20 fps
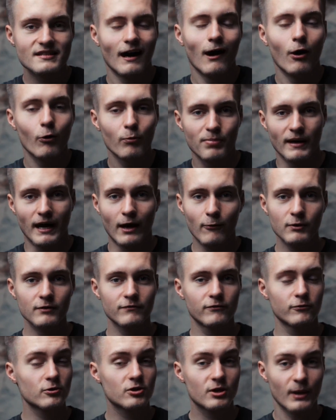how
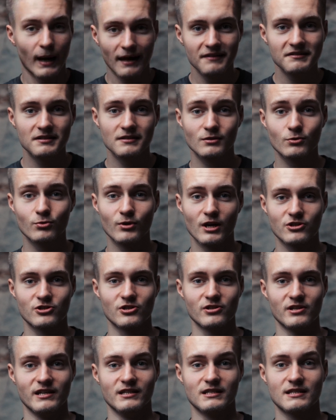powerful content
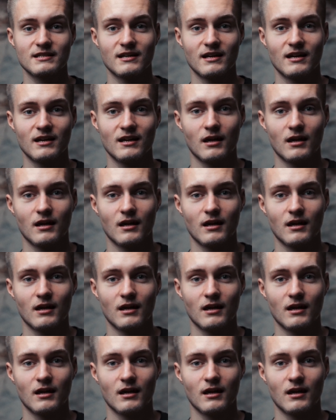creation is.